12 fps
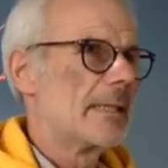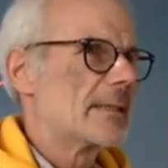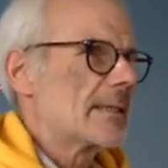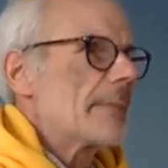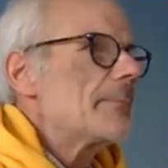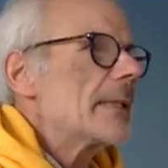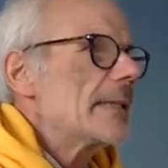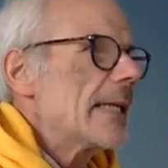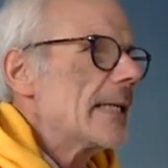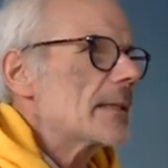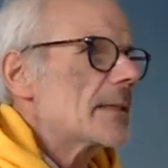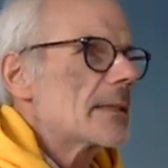Somebody
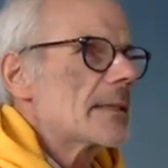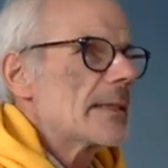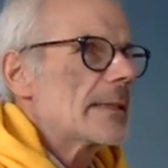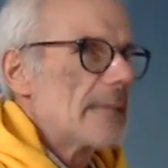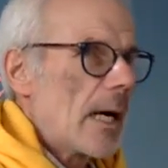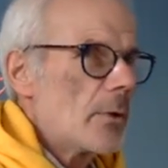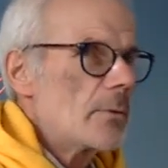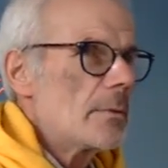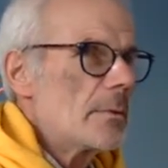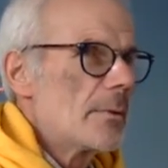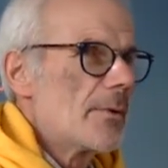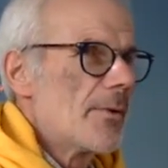has to sit
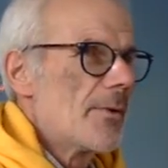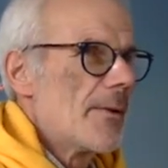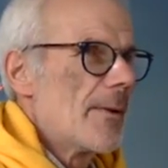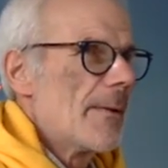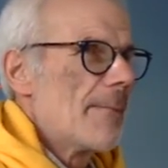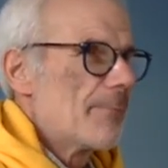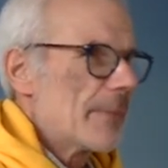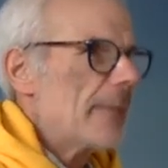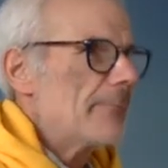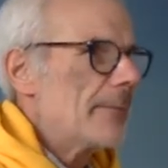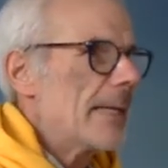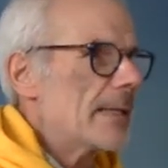down
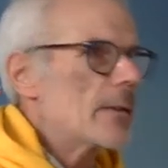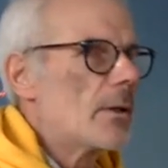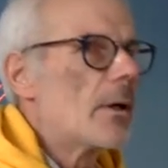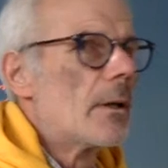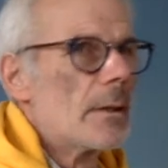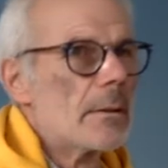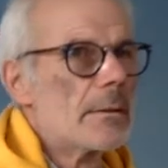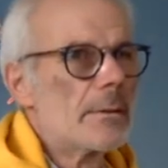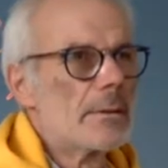and make a law.